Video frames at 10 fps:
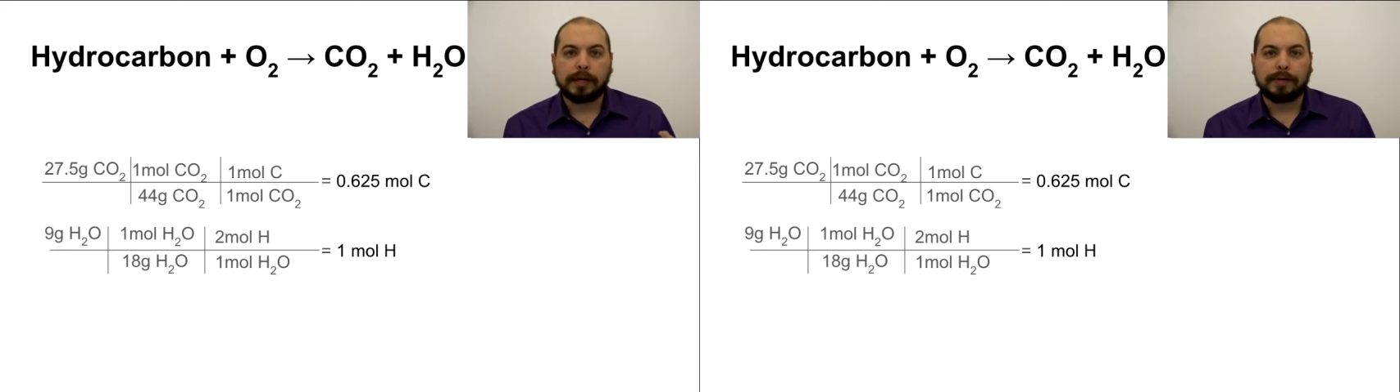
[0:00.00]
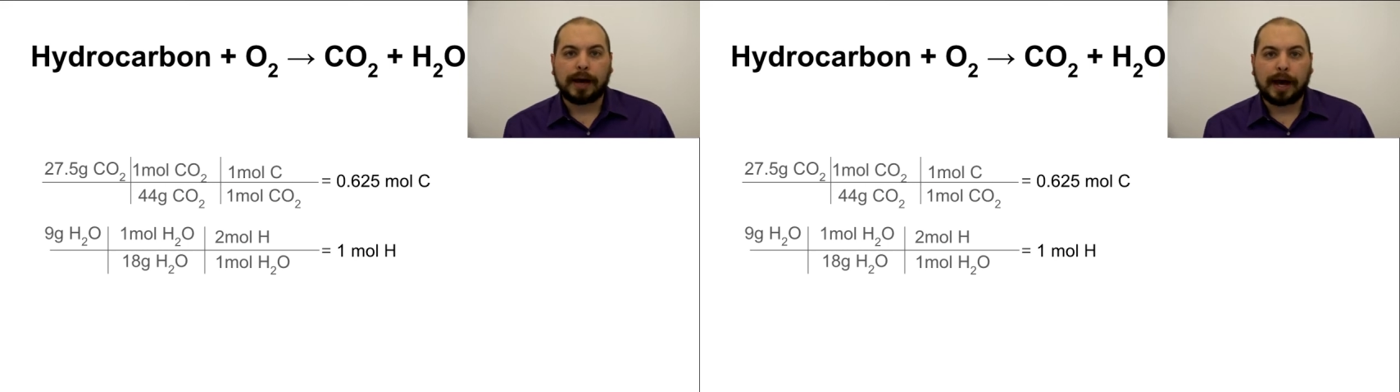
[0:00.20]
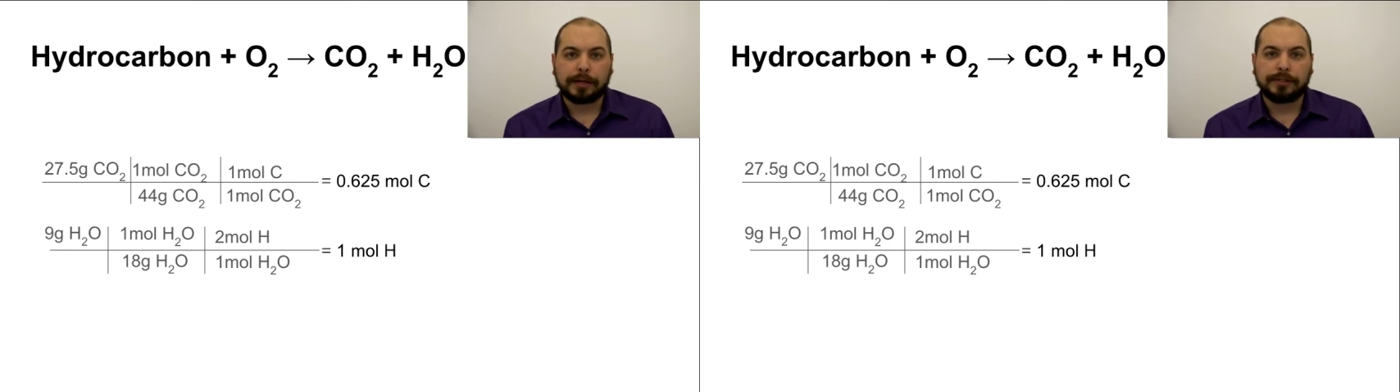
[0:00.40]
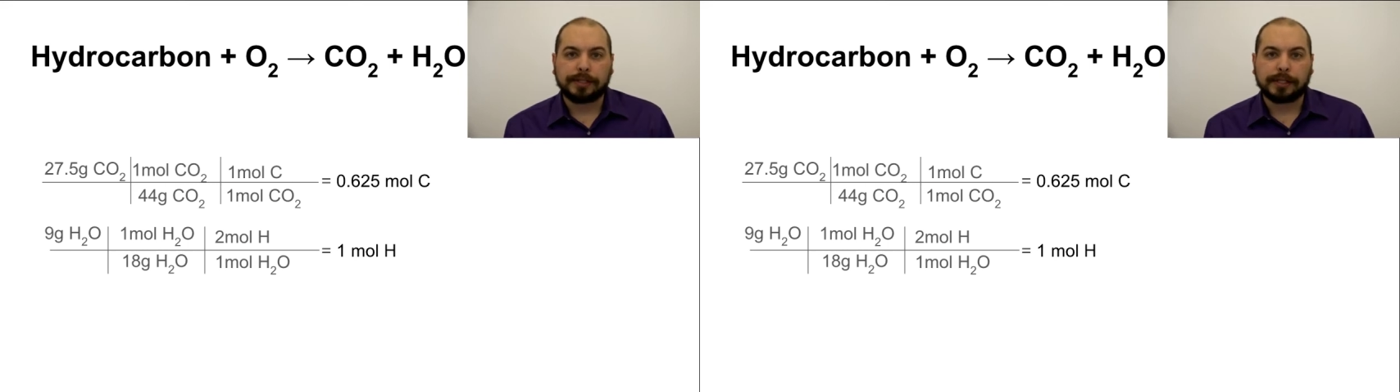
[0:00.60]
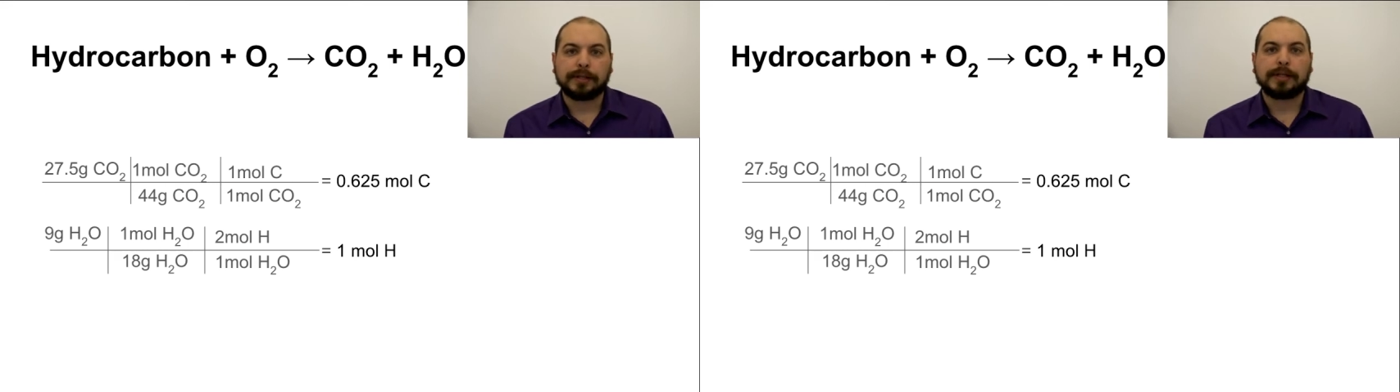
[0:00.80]
of
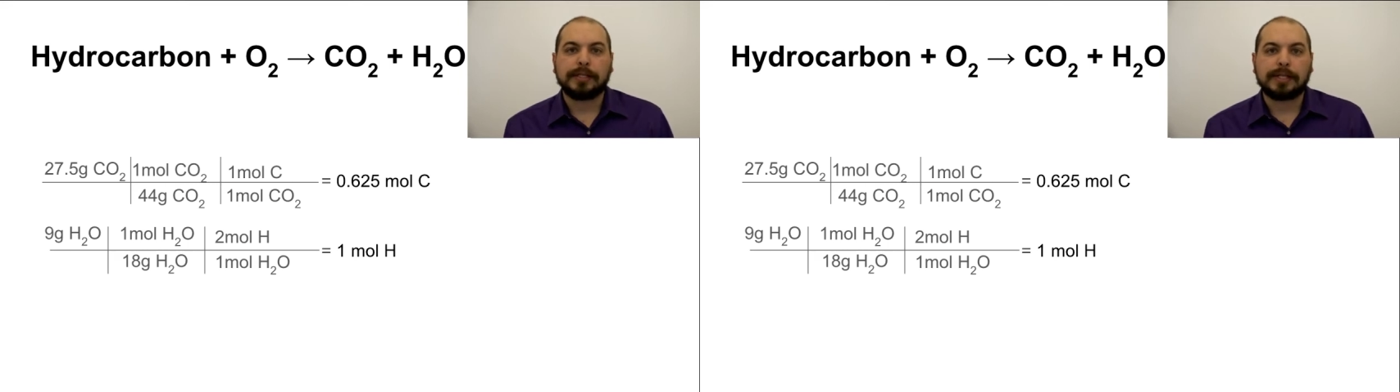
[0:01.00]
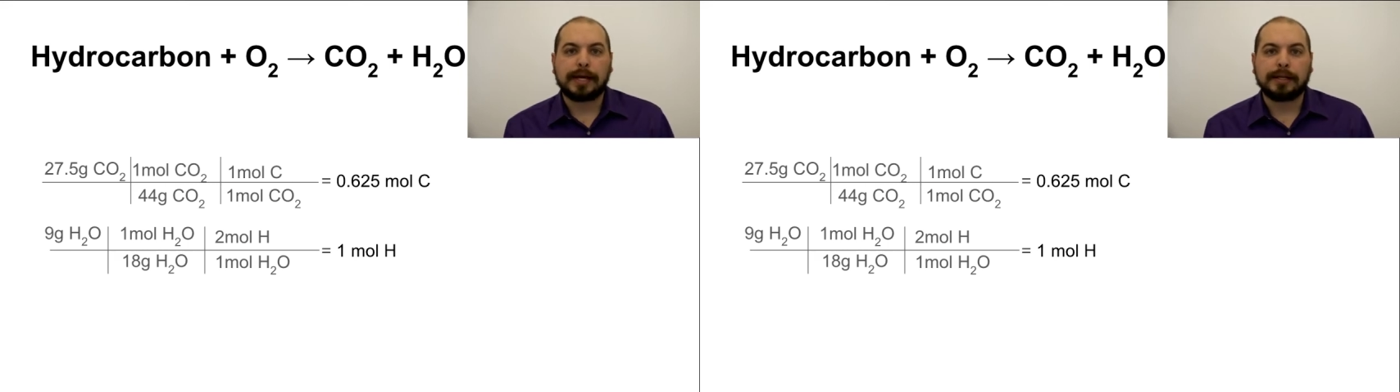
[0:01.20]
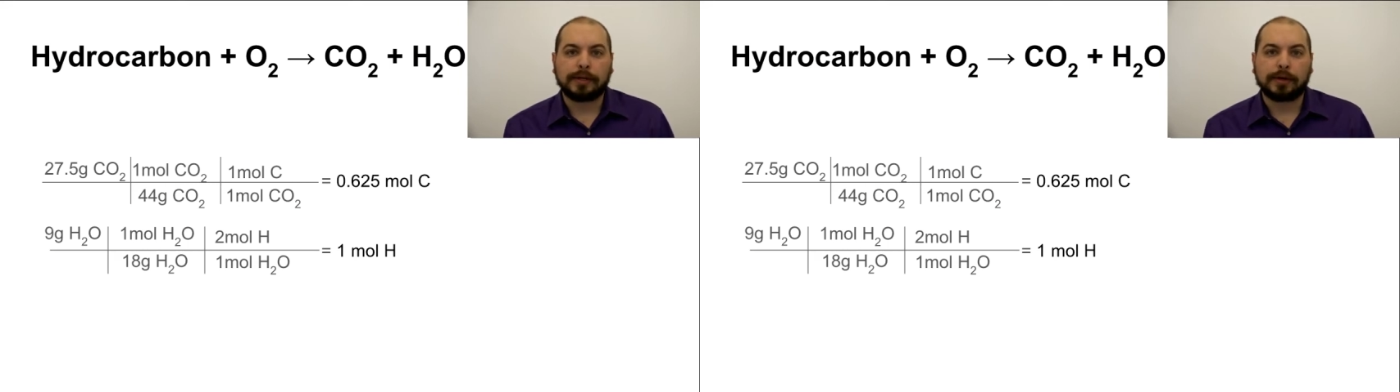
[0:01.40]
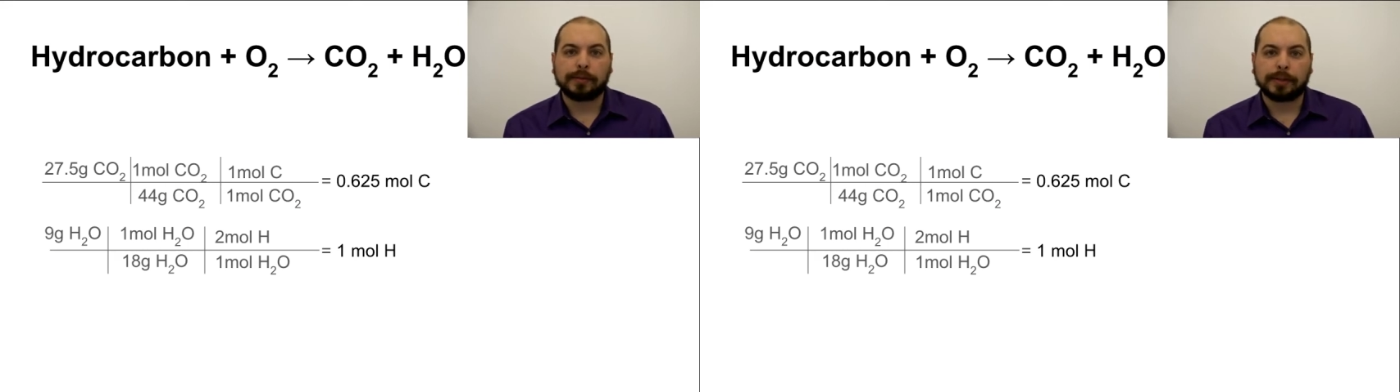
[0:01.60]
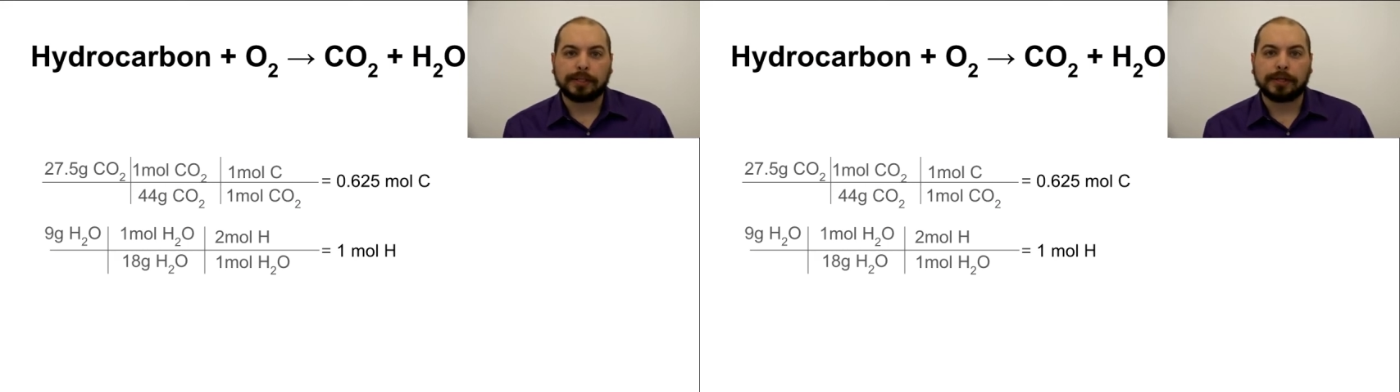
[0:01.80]
hydrogen contained in our
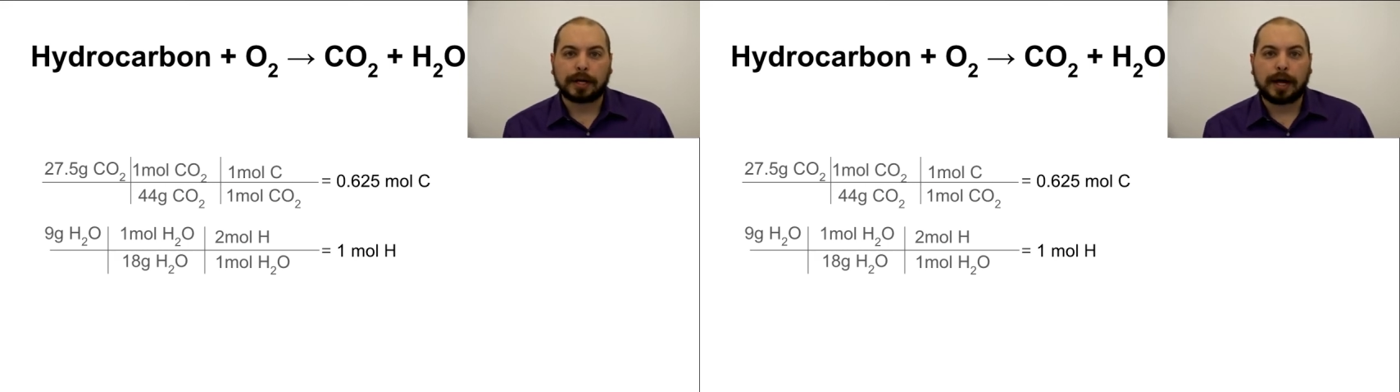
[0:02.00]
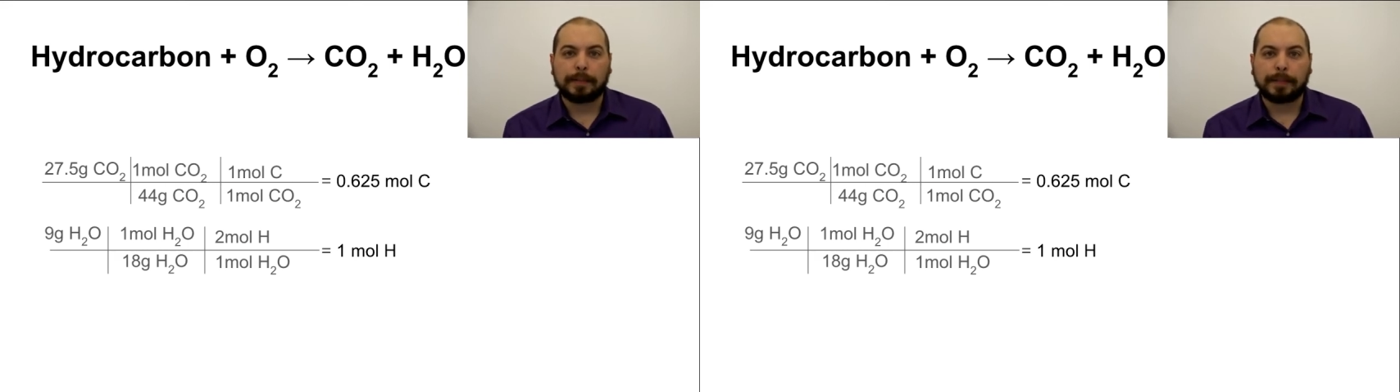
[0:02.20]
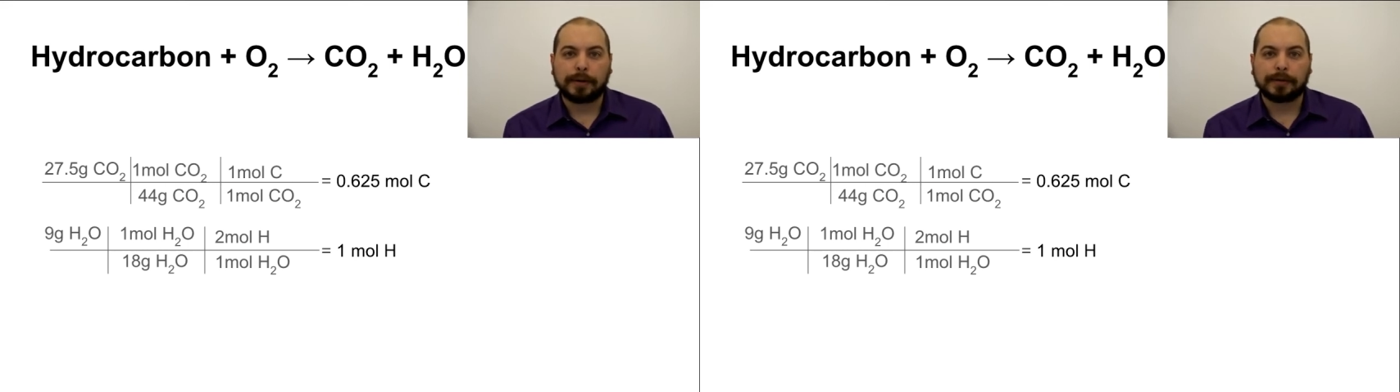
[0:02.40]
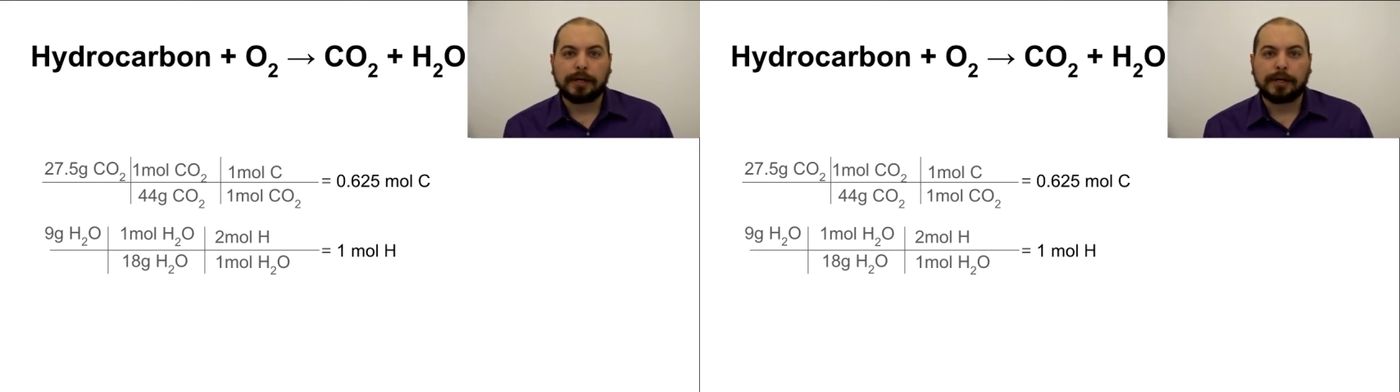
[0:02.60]
original compound.